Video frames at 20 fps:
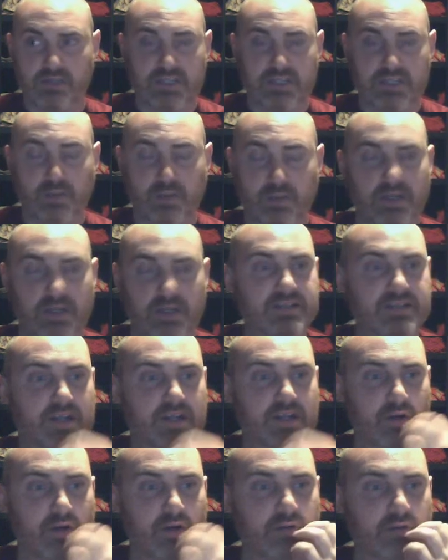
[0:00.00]
couple lines of
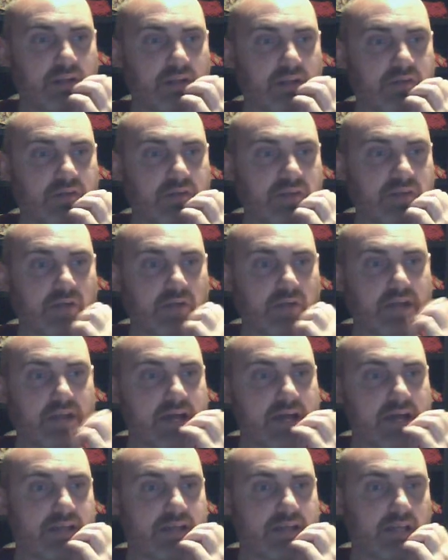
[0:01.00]
code, and you've now
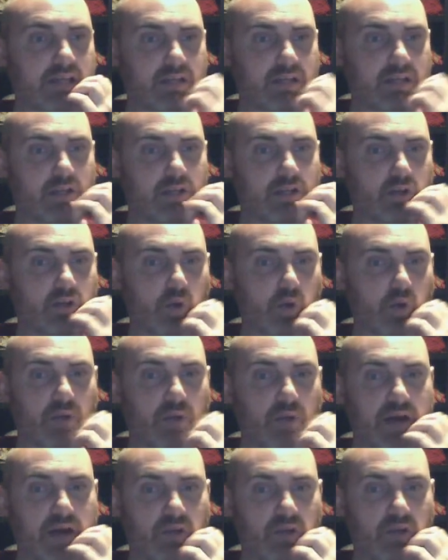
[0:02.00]
got your
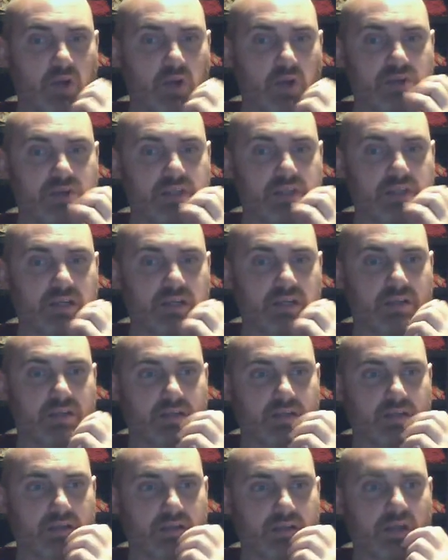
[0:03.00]
model hosted
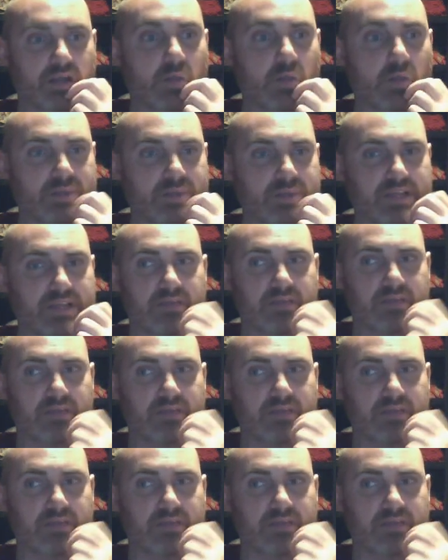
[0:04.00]
in a website for